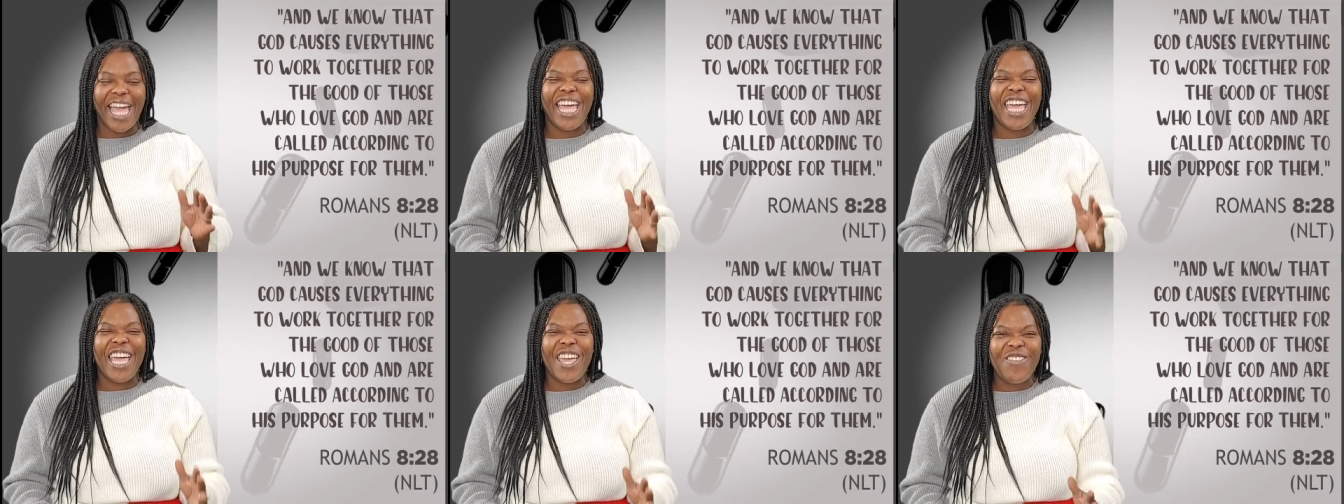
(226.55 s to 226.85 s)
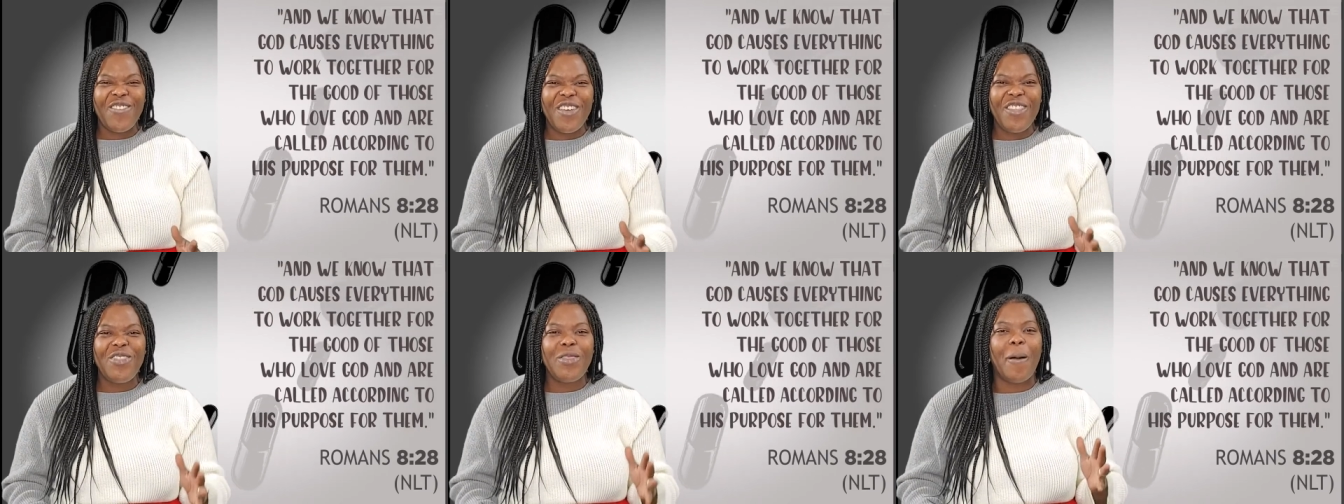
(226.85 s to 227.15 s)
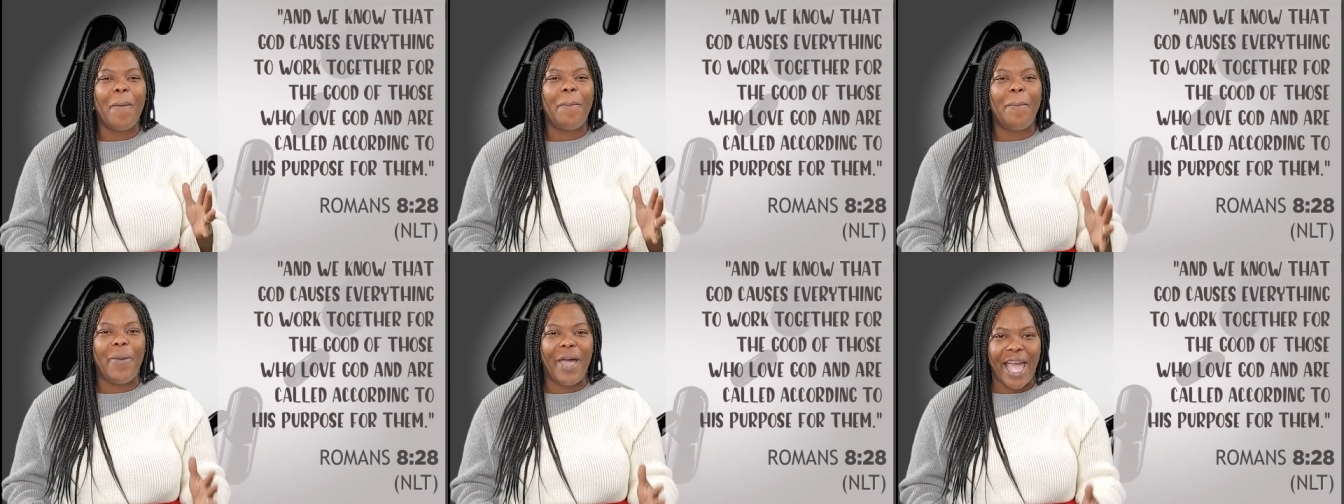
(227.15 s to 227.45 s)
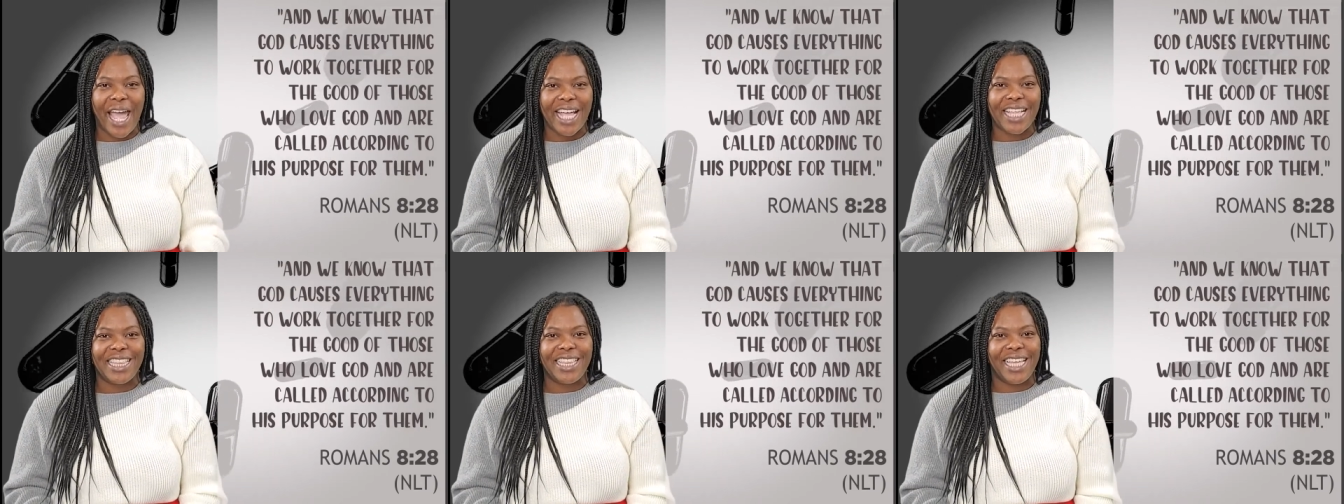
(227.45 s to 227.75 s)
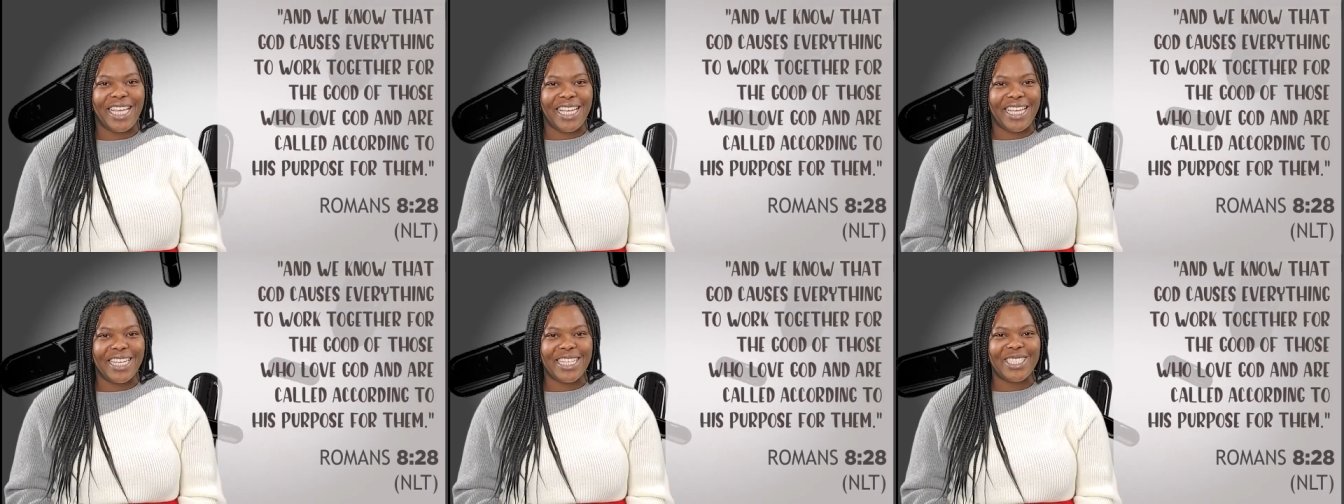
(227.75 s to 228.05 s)
even the bad
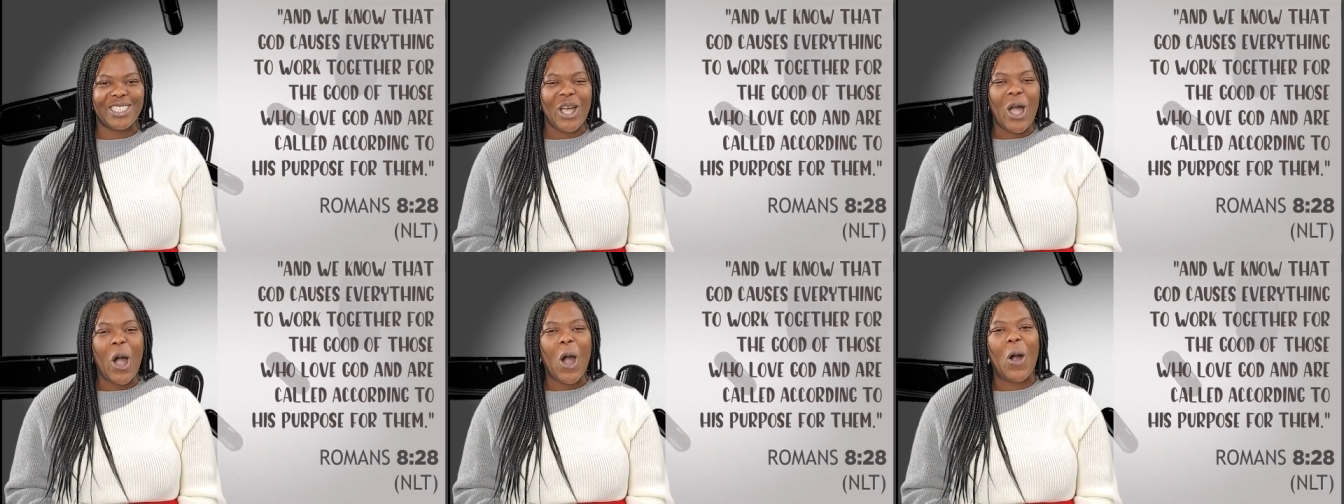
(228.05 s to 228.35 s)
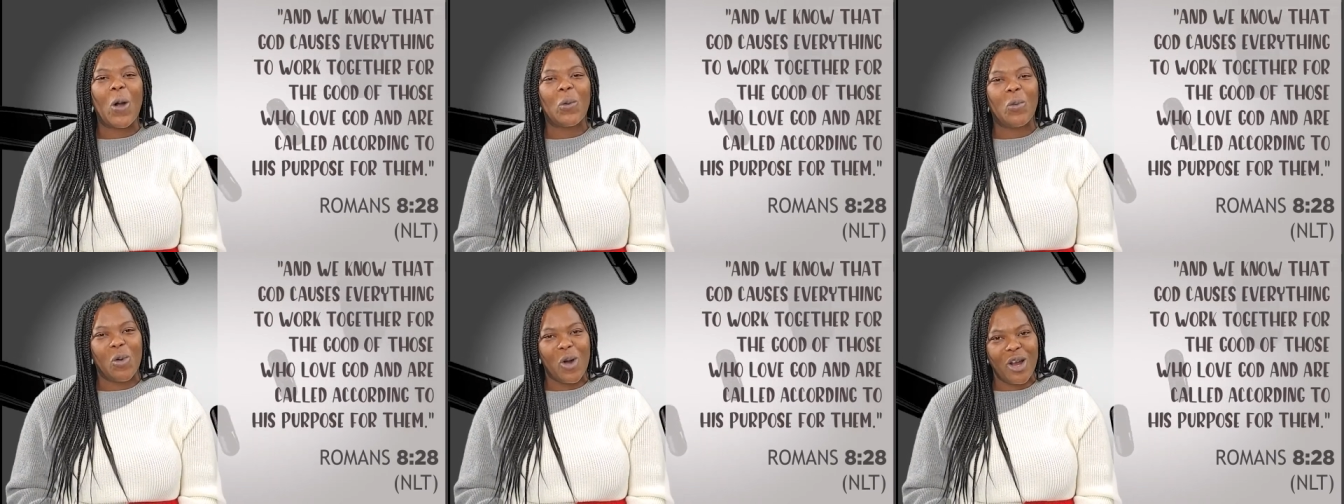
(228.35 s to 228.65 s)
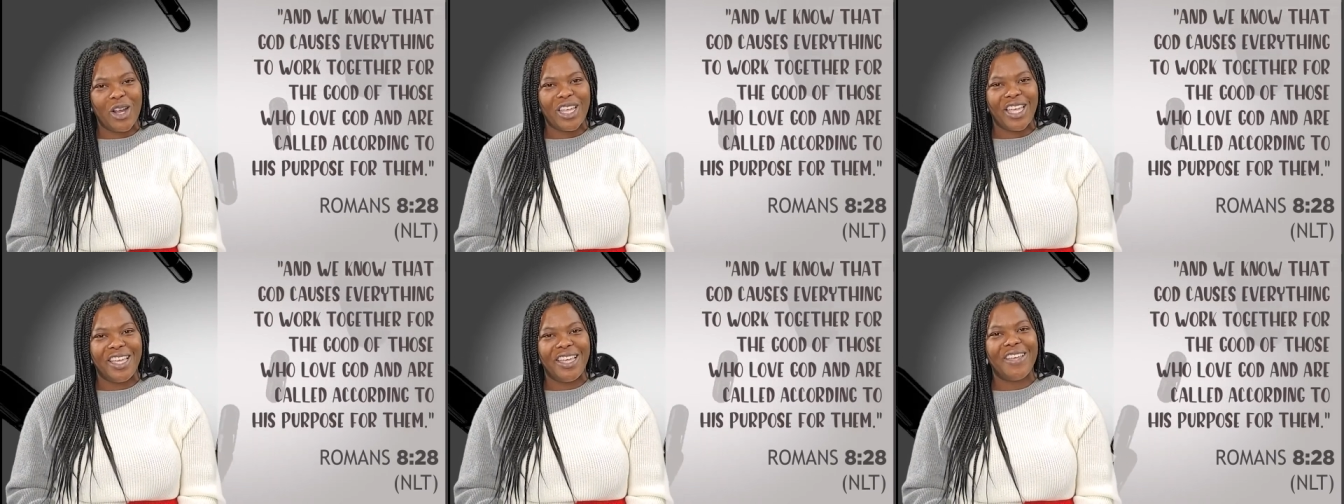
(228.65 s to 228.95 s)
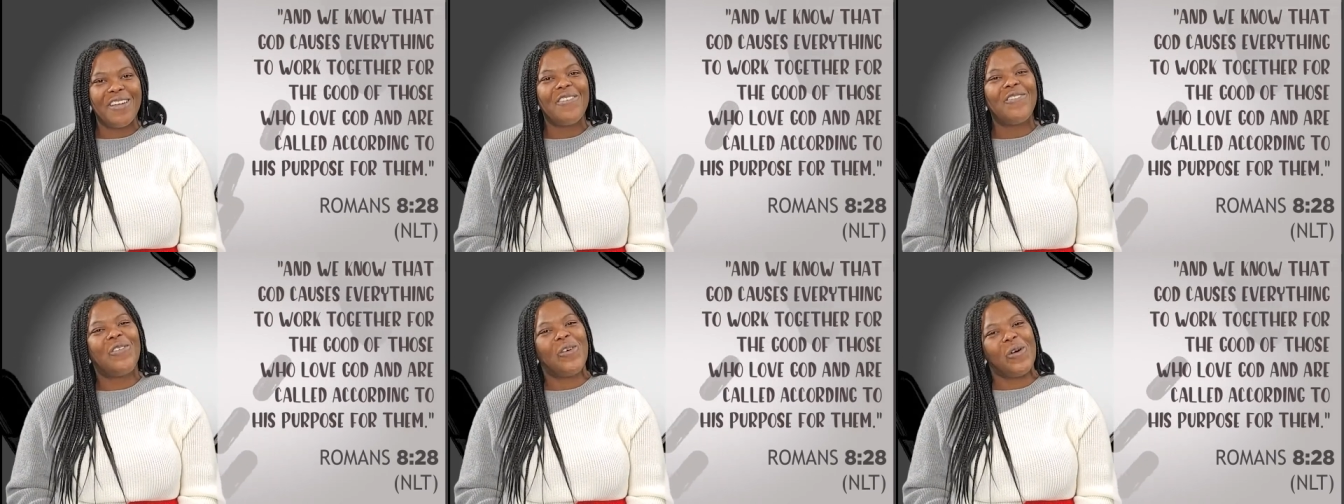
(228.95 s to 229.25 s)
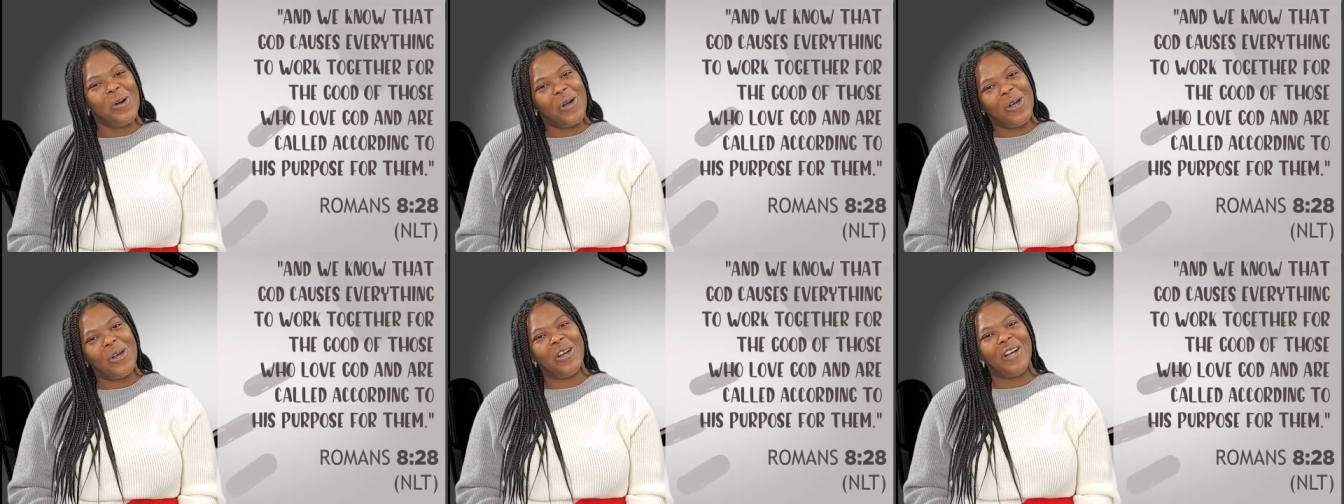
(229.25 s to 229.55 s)
things, are working
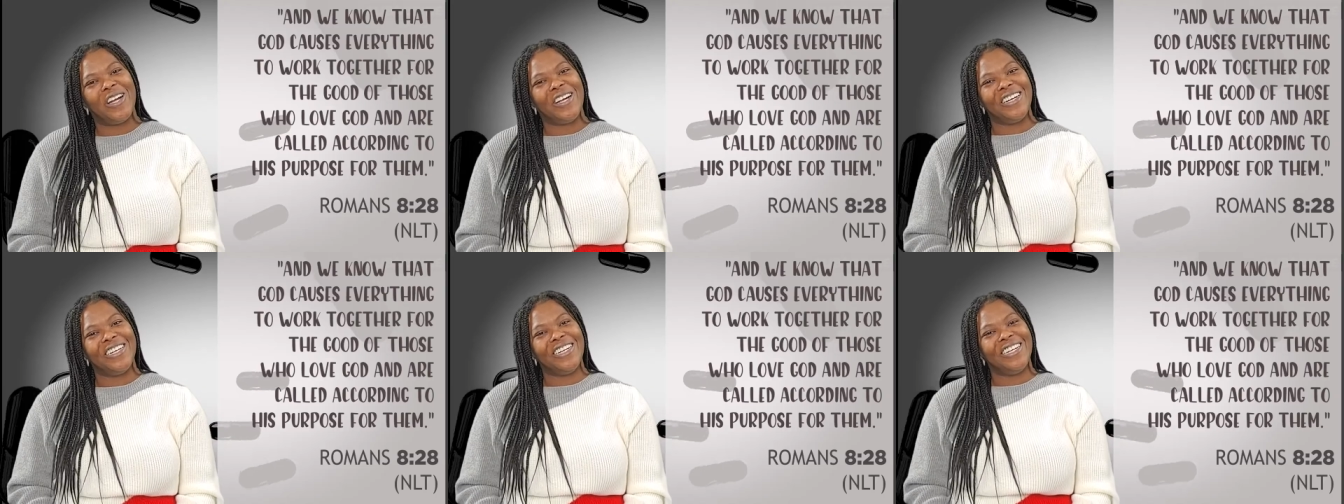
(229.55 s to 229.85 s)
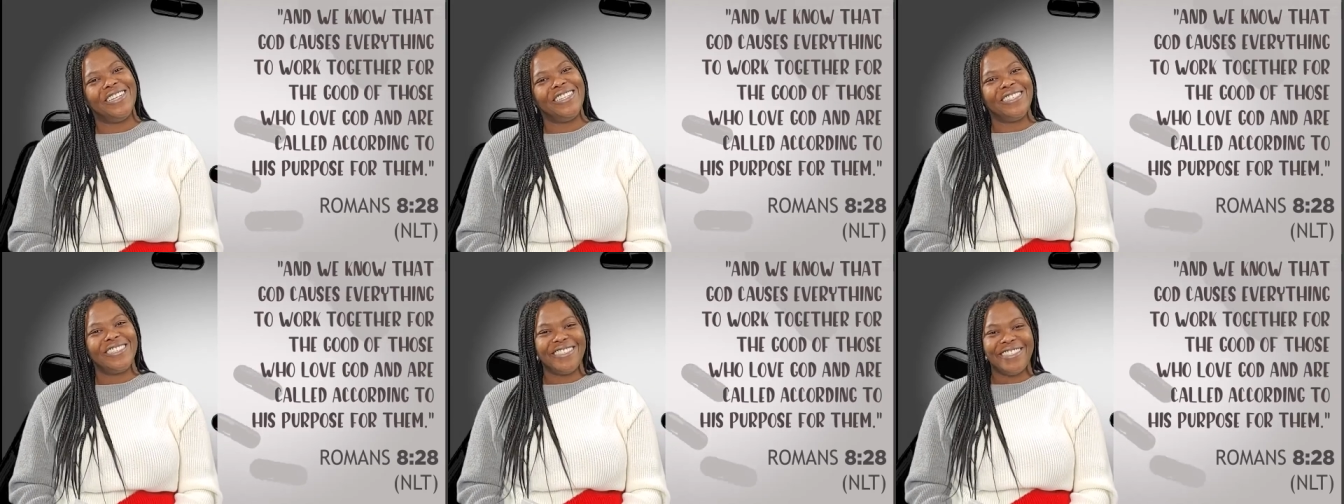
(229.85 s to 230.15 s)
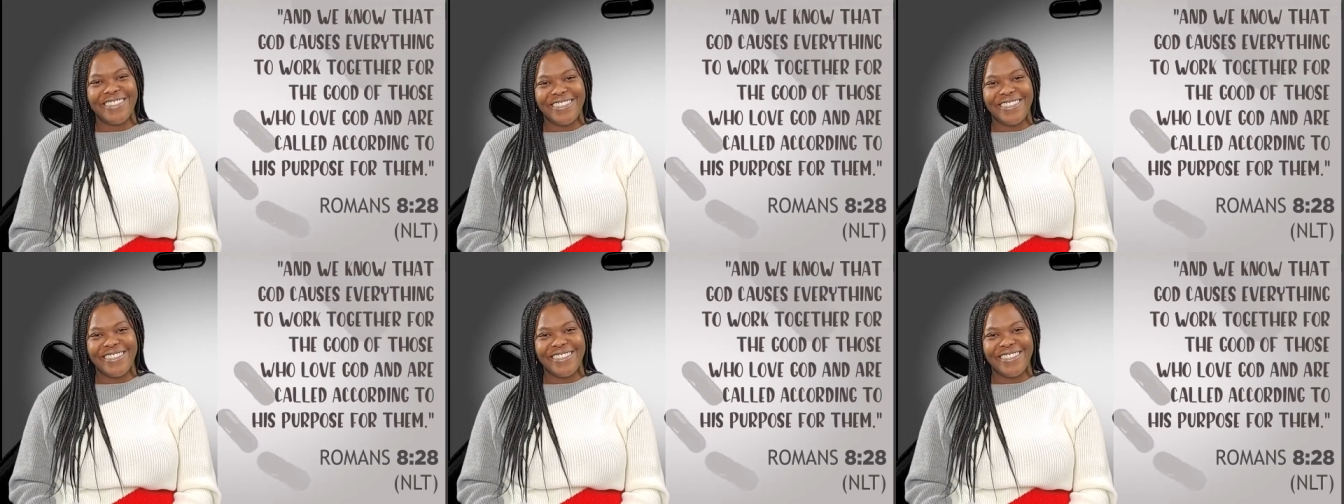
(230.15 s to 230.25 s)
for your good.